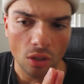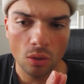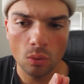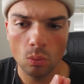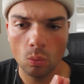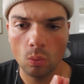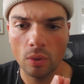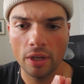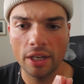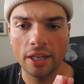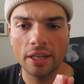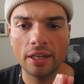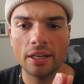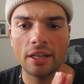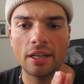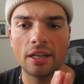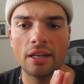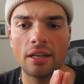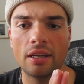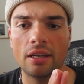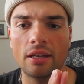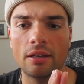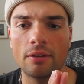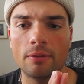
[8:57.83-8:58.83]
when
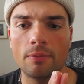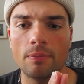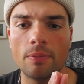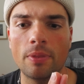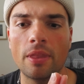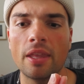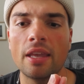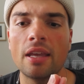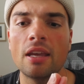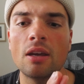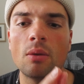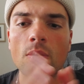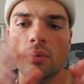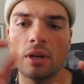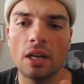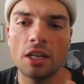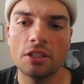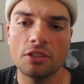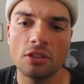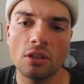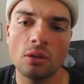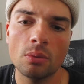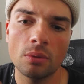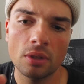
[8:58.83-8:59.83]
when I
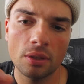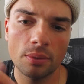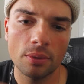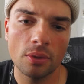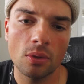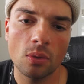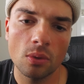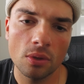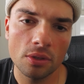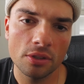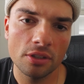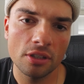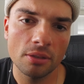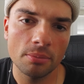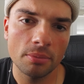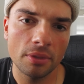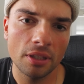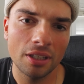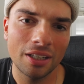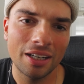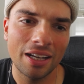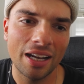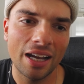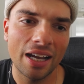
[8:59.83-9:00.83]
don't want to record
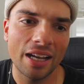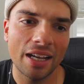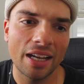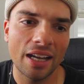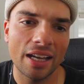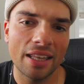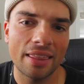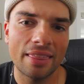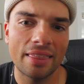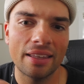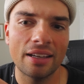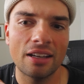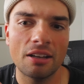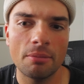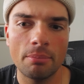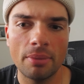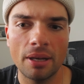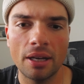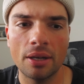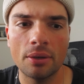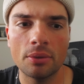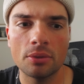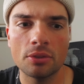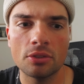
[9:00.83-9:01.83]
something, I, I think
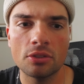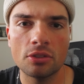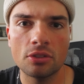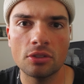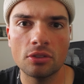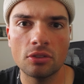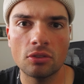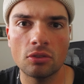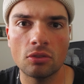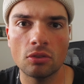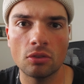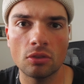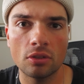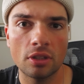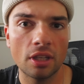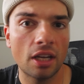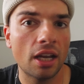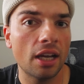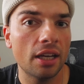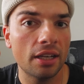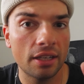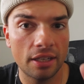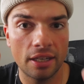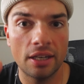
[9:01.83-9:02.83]
about the, the
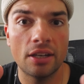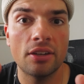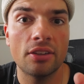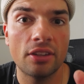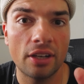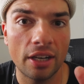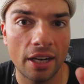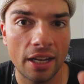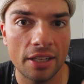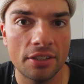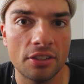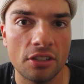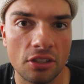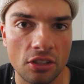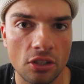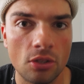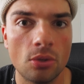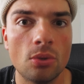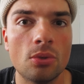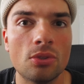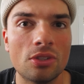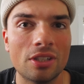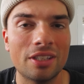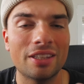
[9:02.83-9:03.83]
kind of gear that I get to
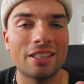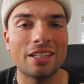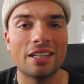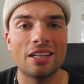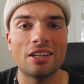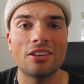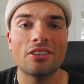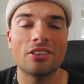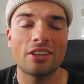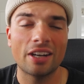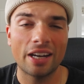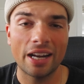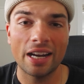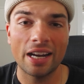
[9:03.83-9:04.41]
use and the gear that I